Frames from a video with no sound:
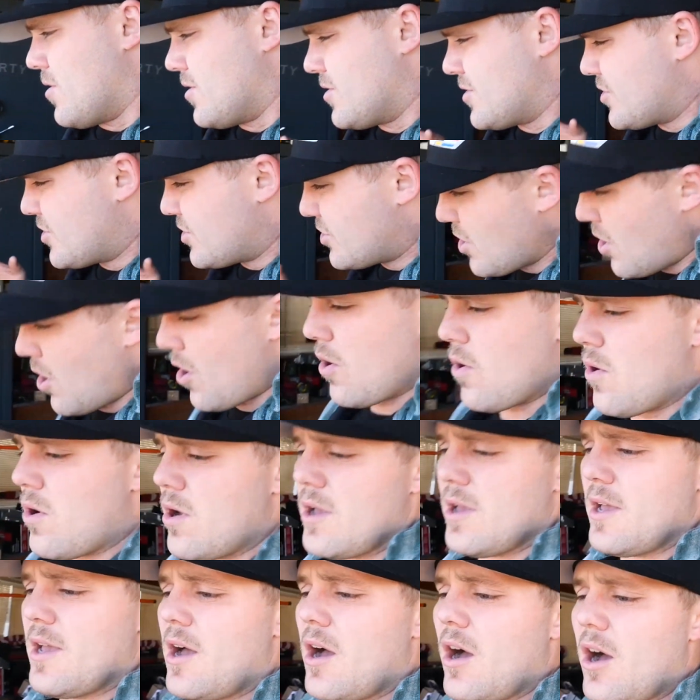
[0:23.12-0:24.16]
So,
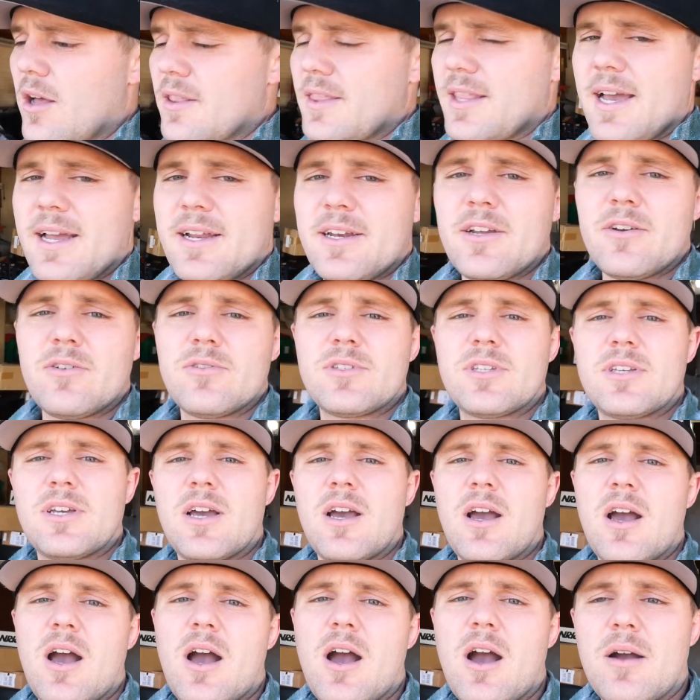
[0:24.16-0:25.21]
on that note,
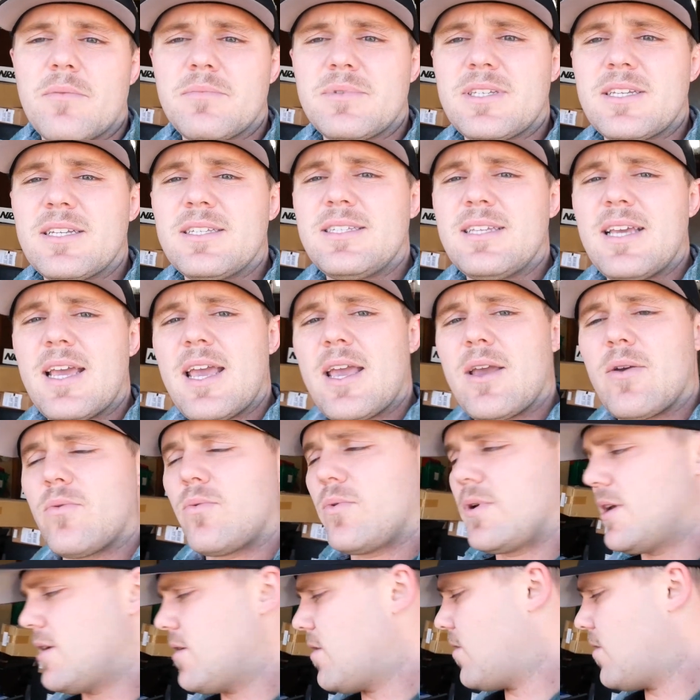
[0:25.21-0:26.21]
today we